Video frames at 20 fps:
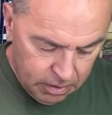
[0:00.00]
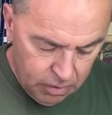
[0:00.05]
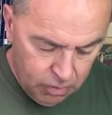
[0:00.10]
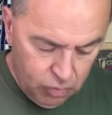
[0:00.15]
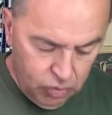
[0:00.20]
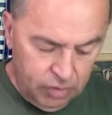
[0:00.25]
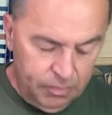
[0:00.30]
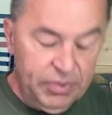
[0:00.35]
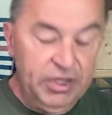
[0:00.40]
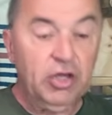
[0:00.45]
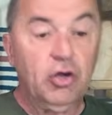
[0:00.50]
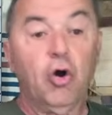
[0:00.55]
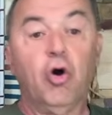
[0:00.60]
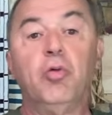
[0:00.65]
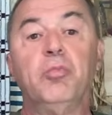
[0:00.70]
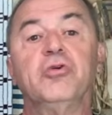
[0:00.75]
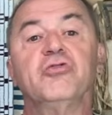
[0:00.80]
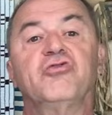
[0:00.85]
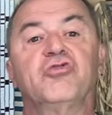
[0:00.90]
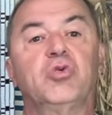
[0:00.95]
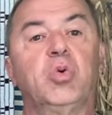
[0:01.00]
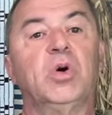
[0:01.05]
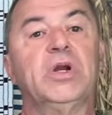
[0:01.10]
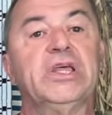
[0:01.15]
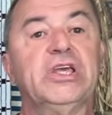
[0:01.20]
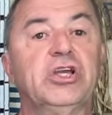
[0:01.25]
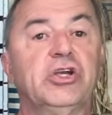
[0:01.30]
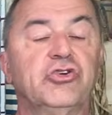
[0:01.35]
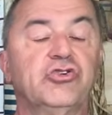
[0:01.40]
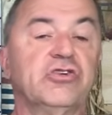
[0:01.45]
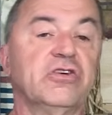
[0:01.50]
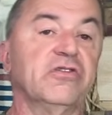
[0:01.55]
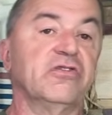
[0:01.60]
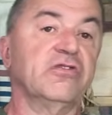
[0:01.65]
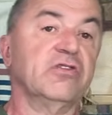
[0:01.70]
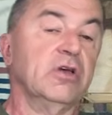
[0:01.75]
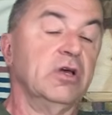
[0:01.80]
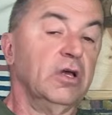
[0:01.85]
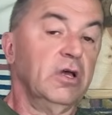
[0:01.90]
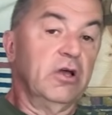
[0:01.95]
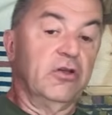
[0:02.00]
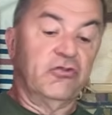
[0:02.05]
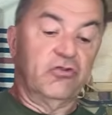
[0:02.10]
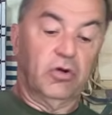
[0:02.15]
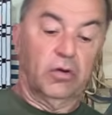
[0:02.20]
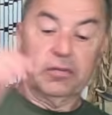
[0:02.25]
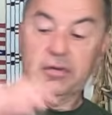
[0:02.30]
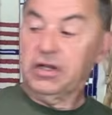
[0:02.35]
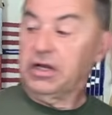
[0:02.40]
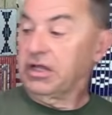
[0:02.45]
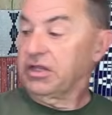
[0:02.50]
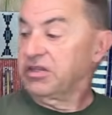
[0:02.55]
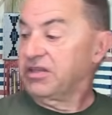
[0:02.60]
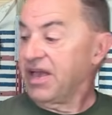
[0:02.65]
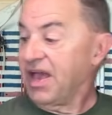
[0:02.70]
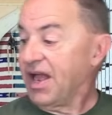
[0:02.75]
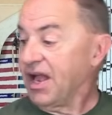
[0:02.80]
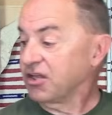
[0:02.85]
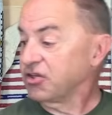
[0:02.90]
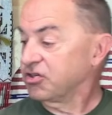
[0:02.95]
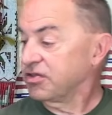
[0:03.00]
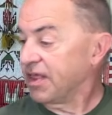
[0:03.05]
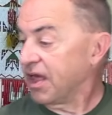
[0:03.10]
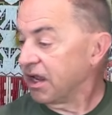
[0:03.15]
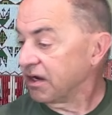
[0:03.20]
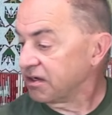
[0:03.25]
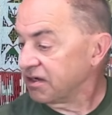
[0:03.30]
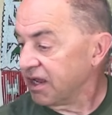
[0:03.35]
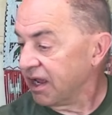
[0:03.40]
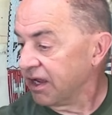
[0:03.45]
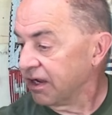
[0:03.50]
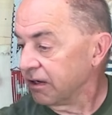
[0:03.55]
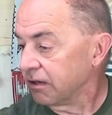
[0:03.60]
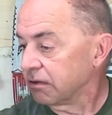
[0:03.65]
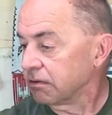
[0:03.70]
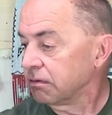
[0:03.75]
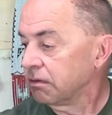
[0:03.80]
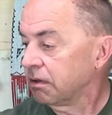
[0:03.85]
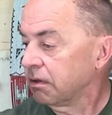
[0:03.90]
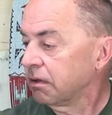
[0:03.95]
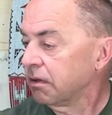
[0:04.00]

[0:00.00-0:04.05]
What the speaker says: would be almost 20 inches. So I'm going to attach that tail